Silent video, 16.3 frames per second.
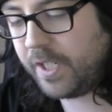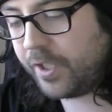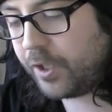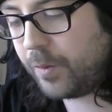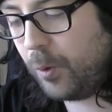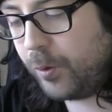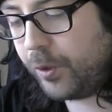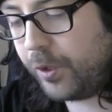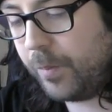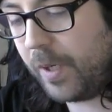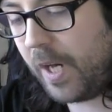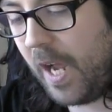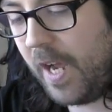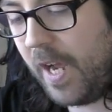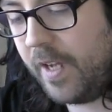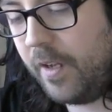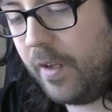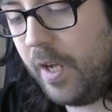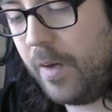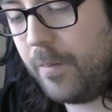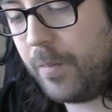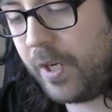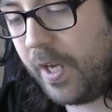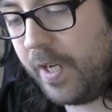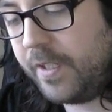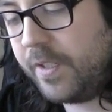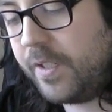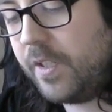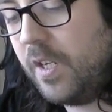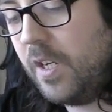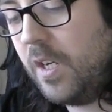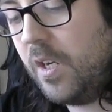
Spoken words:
and I suppose the Brigand